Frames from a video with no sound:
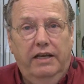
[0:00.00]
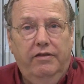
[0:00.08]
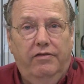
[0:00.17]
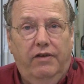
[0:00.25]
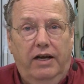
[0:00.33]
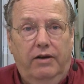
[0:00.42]
they
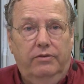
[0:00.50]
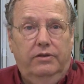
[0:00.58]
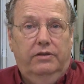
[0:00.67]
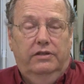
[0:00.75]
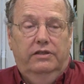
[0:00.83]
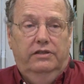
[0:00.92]

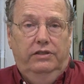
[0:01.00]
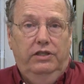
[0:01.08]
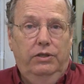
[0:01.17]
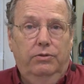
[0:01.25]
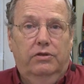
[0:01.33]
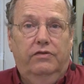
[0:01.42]
found
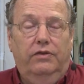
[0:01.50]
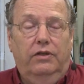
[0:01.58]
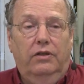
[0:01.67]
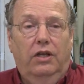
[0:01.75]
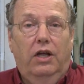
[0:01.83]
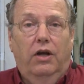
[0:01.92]

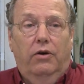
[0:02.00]
useful